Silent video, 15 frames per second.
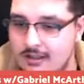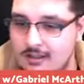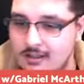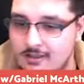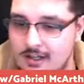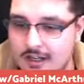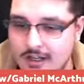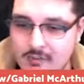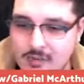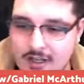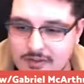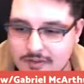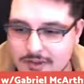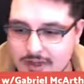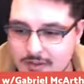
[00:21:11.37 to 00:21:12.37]
Talk about
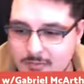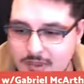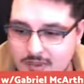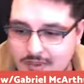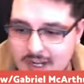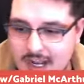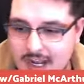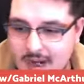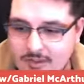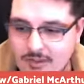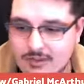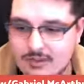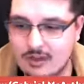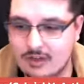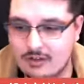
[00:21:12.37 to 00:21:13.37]
the documentary How to
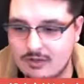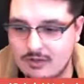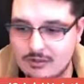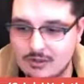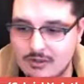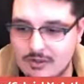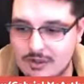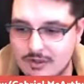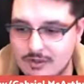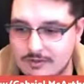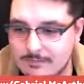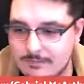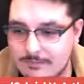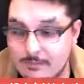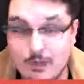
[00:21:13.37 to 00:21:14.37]
Start a Revolution.
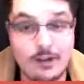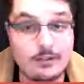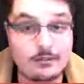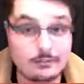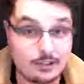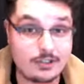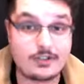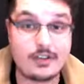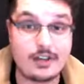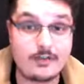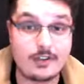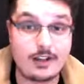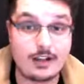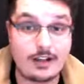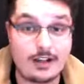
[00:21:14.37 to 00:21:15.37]
Well, looks
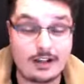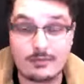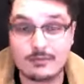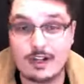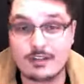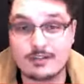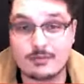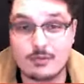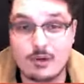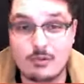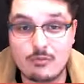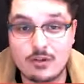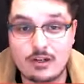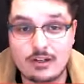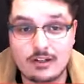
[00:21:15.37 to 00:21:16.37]
like I've got some
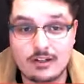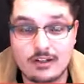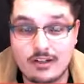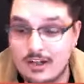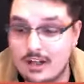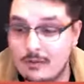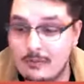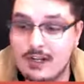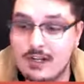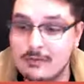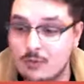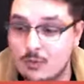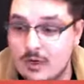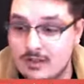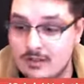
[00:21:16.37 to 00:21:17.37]
homework. I'm gonna have to
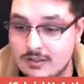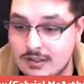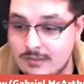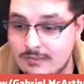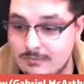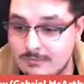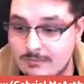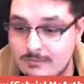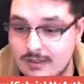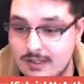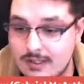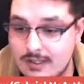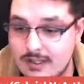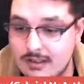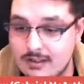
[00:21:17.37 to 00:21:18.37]
watch that.
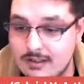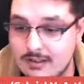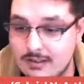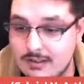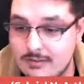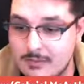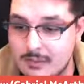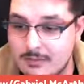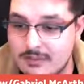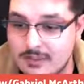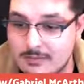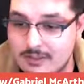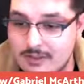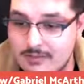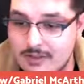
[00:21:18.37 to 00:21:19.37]
And it might be
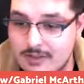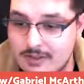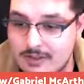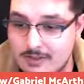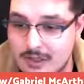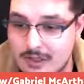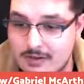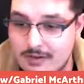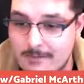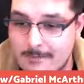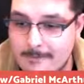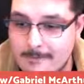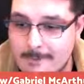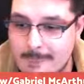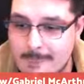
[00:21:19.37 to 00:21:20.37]
something that we talked about.
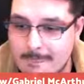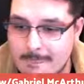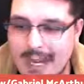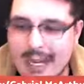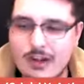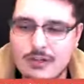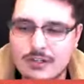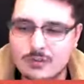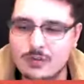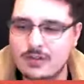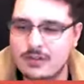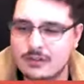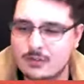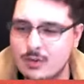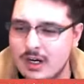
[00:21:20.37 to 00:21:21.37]
I always
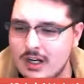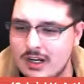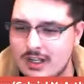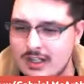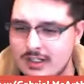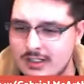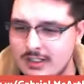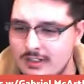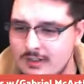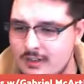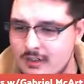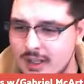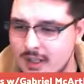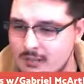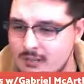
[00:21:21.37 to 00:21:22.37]
wondered why
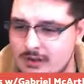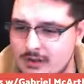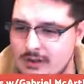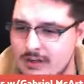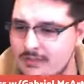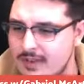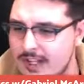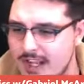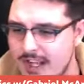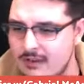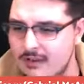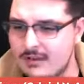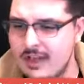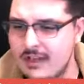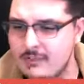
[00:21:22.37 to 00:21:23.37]
the emperor, if he had
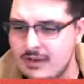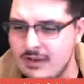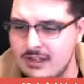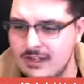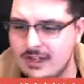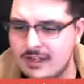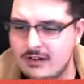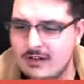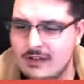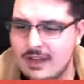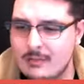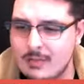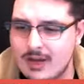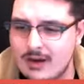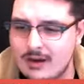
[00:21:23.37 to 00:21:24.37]
all that money and all
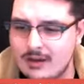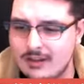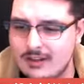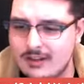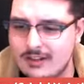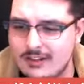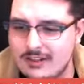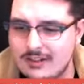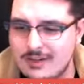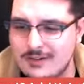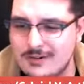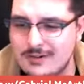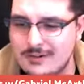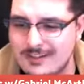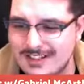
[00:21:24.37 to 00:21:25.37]
that power, couldn't go
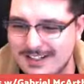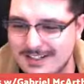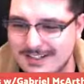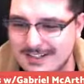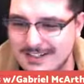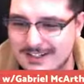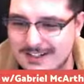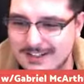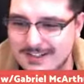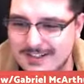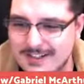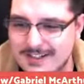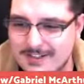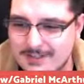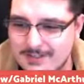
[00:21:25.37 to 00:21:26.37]
to a dentist and get his
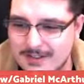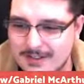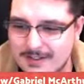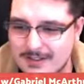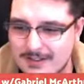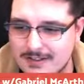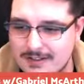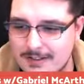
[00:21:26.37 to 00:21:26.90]
teeth fixed.